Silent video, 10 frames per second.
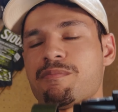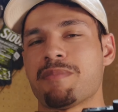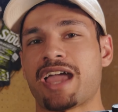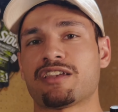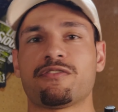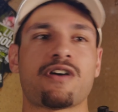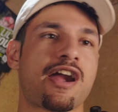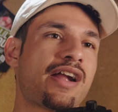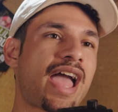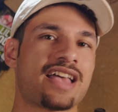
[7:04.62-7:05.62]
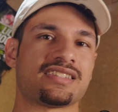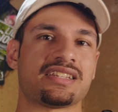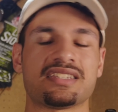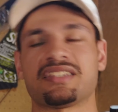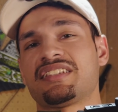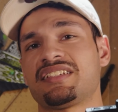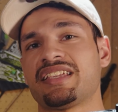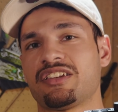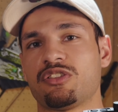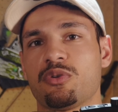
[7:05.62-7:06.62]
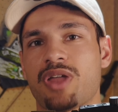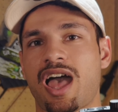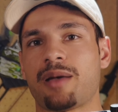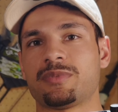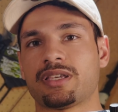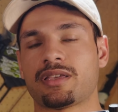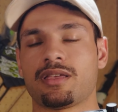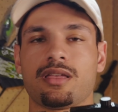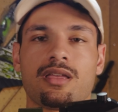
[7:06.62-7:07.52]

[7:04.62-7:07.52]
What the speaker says: a magnifier as it is a standalone optic.